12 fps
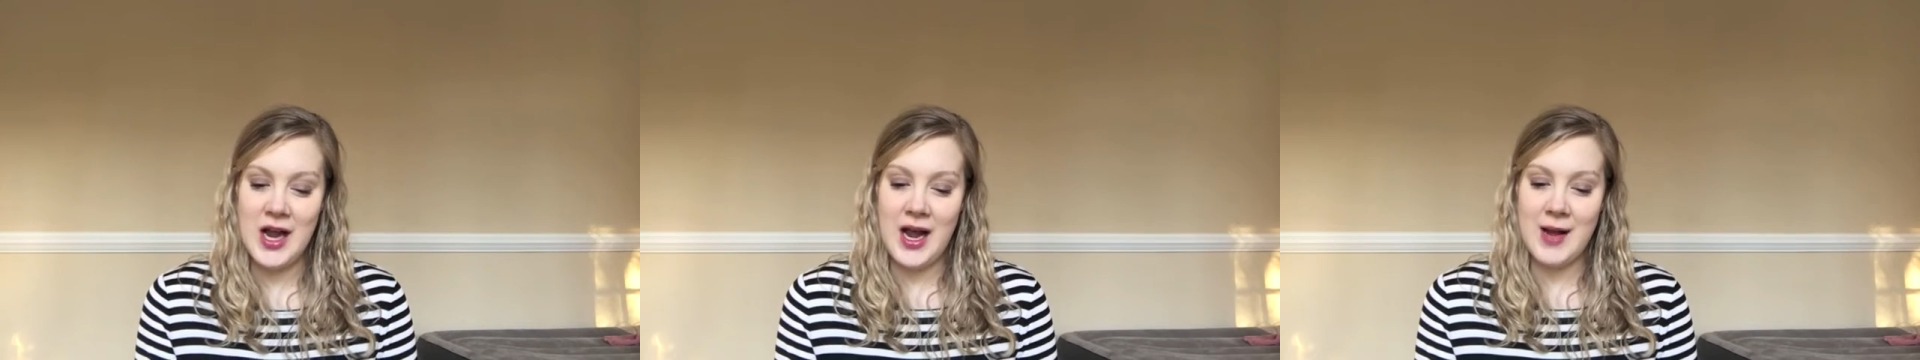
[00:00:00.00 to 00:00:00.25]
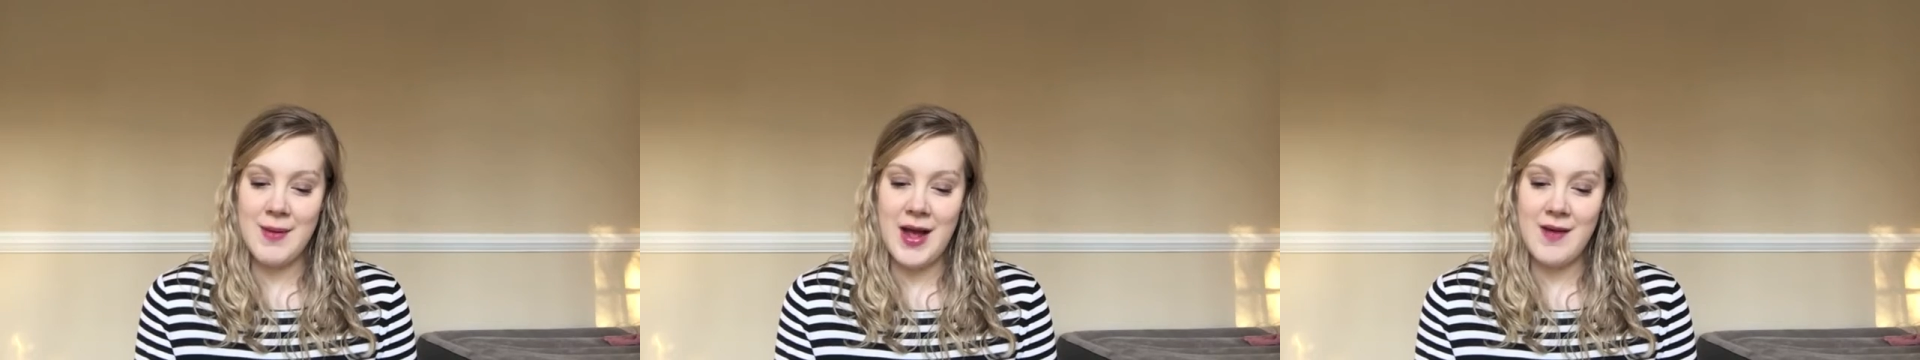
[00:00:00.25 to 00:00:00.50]

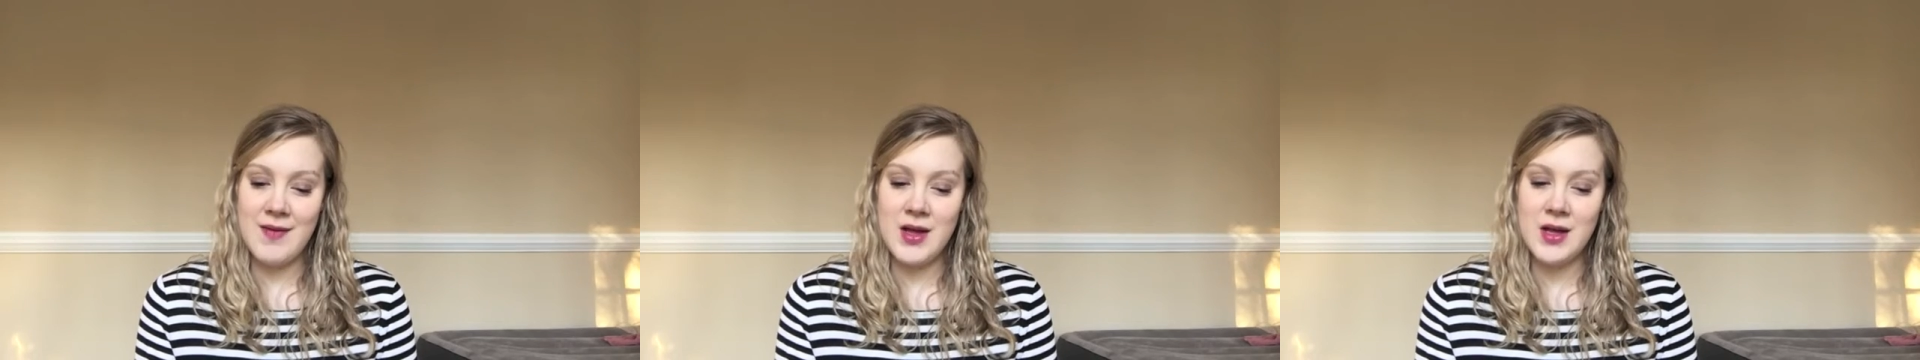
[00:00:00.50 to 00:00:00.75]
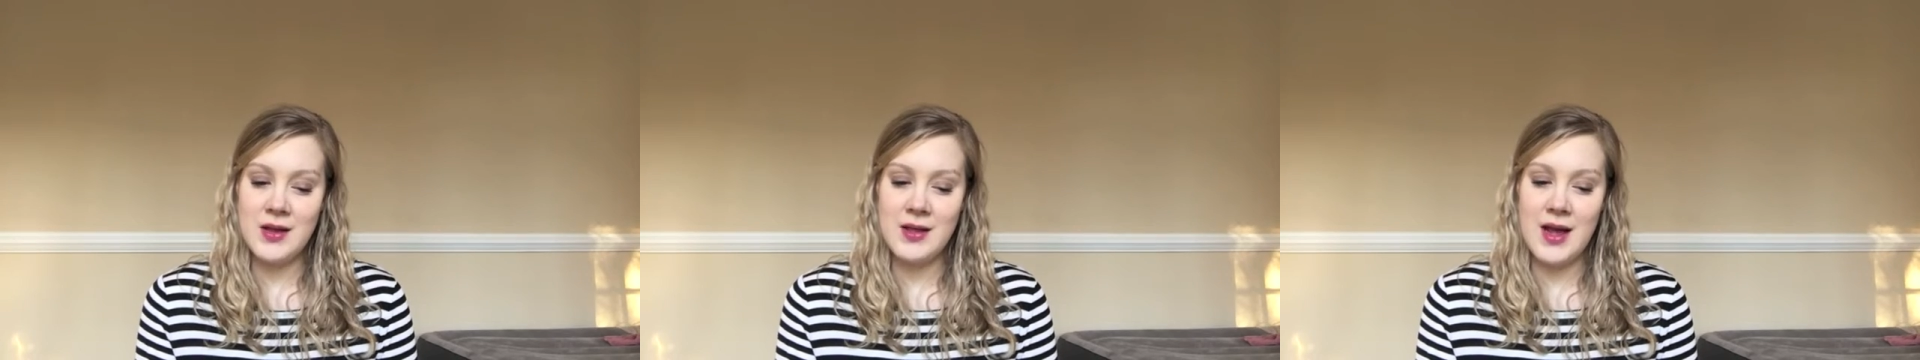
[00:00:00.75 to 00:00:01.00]
I'm
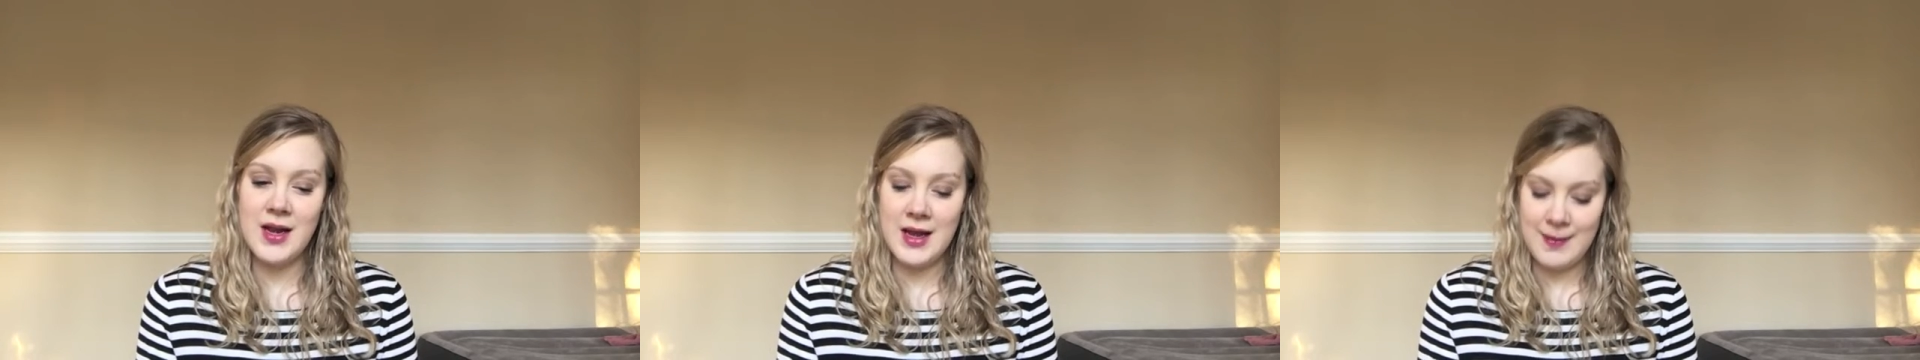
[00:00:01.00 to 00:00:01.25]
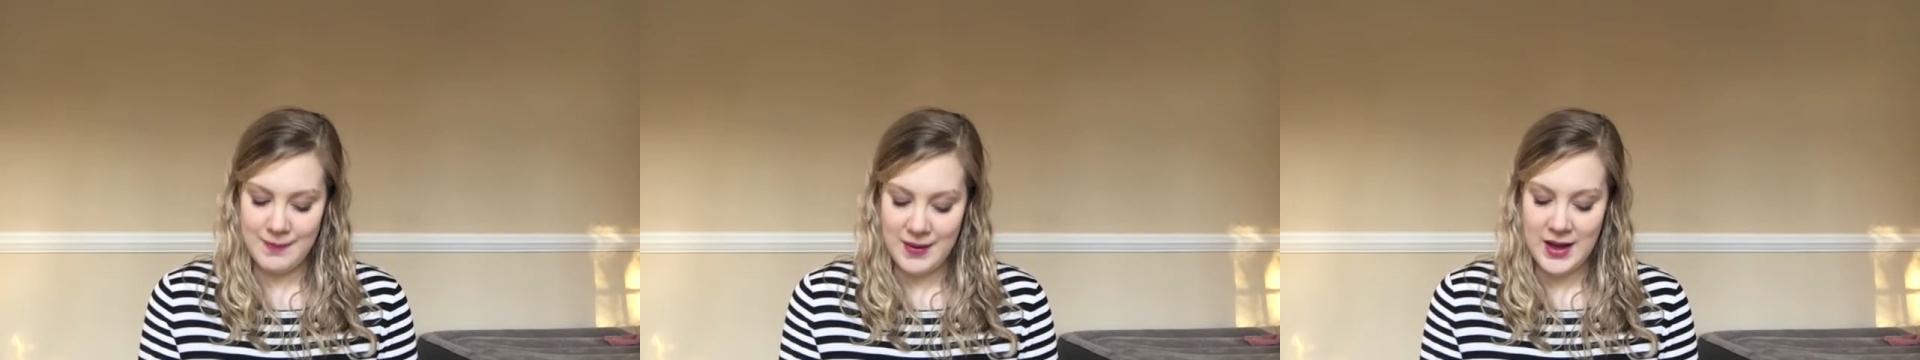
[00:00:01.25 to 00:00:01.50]
having that
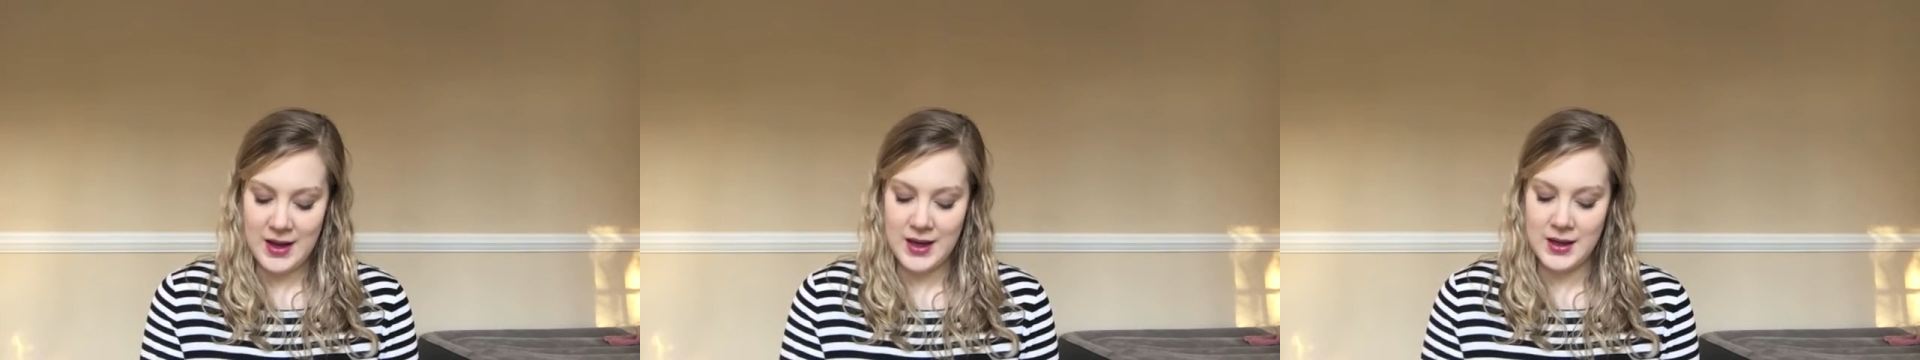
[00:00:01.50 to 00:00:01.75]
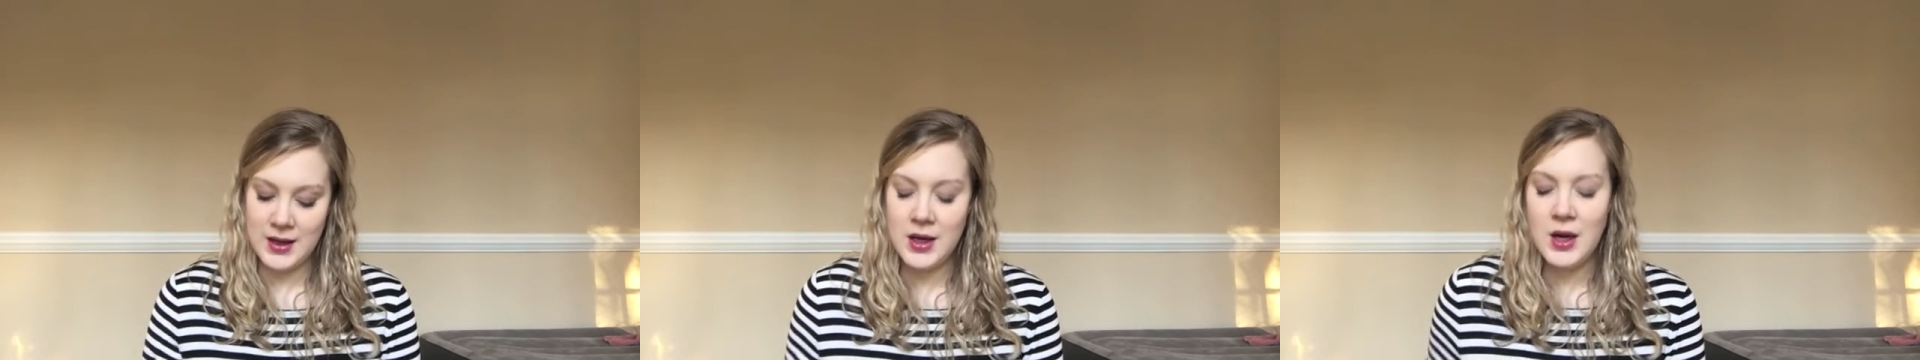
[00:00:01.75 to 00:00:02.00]
hip
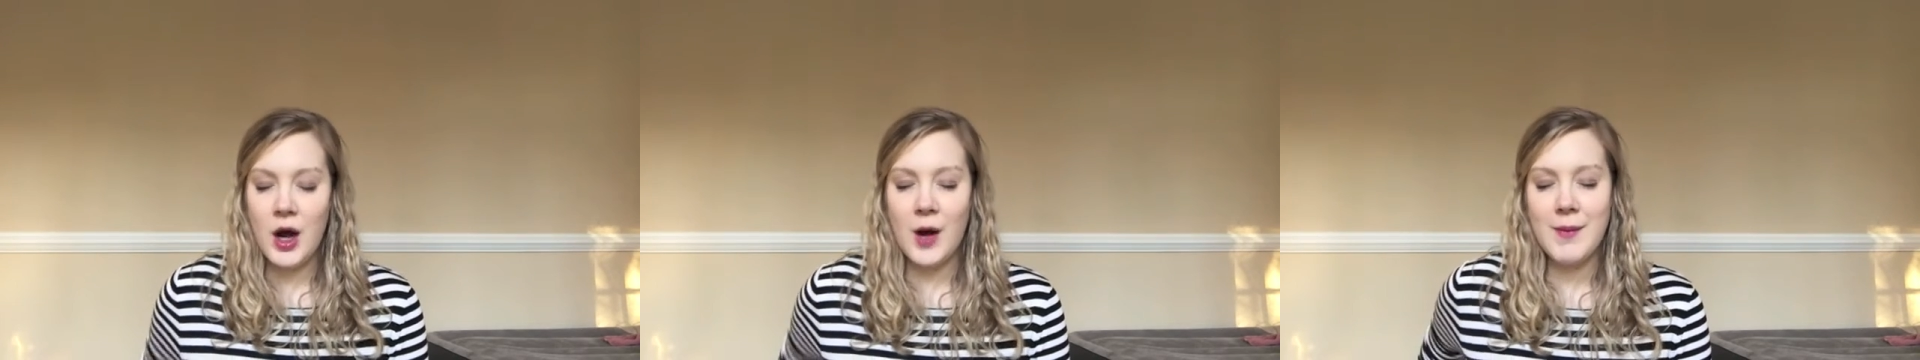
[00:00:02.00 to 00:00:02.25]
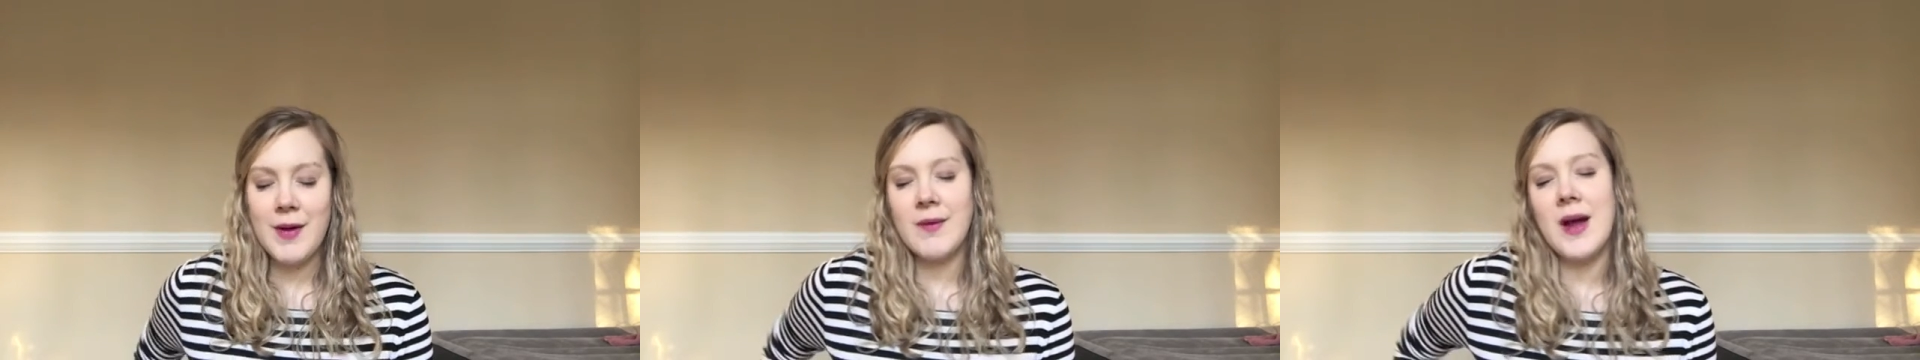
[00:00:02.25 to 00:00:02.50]
pain on
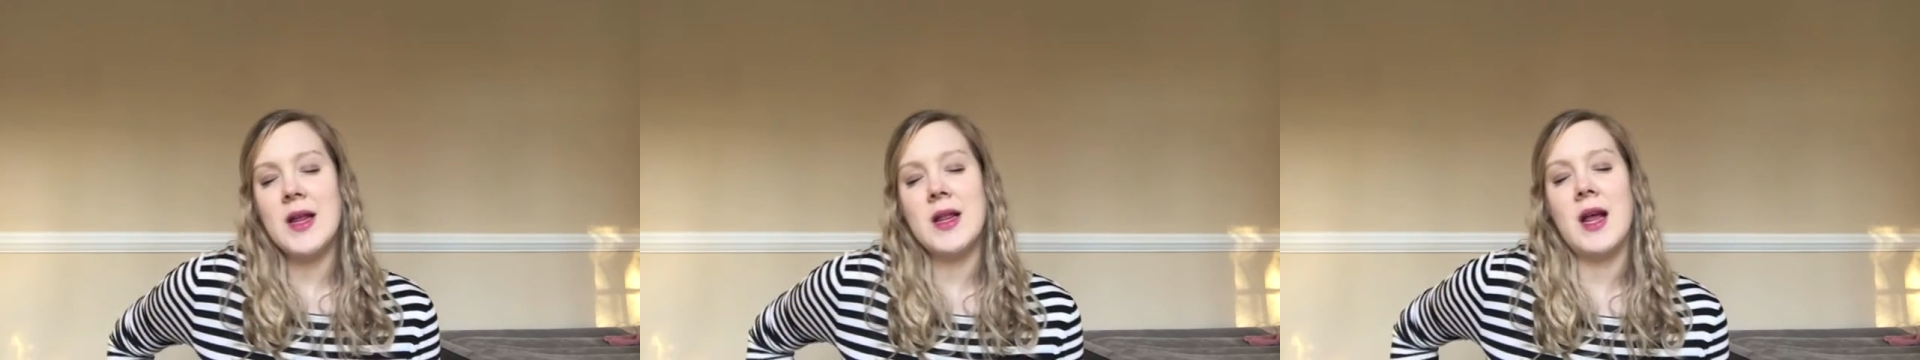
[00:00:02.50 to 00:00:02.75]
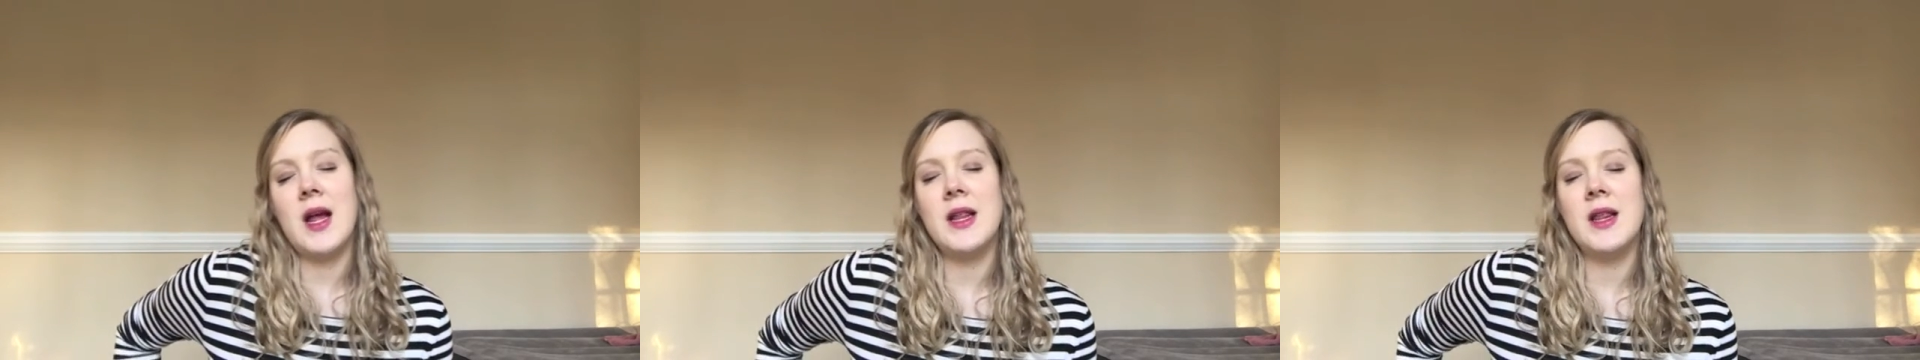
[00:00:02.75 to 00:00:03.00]
my right
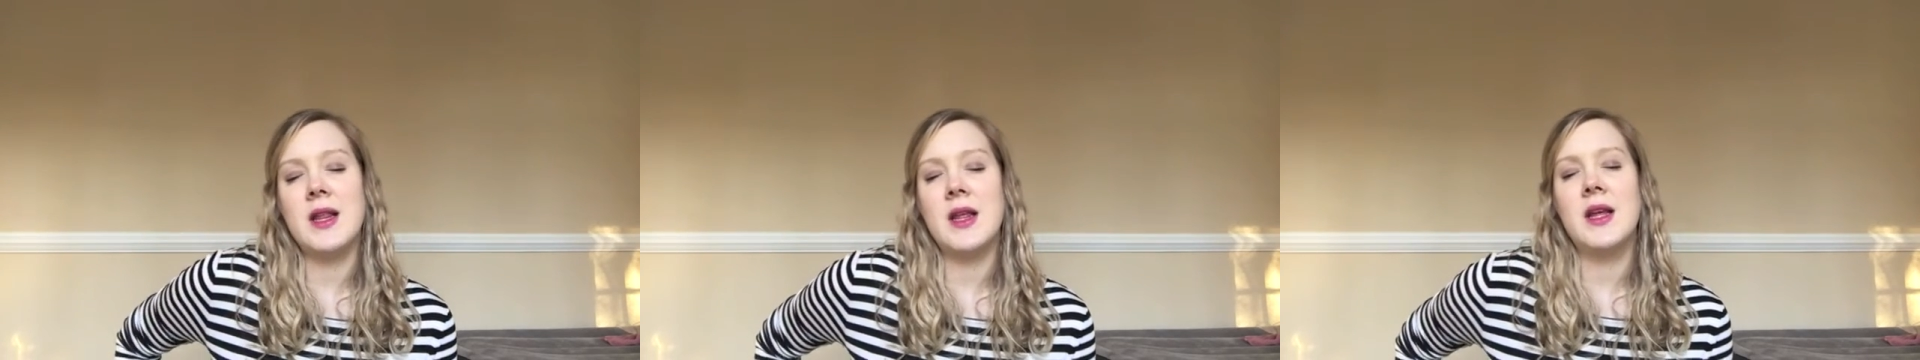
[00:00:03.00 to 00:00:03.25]
side still.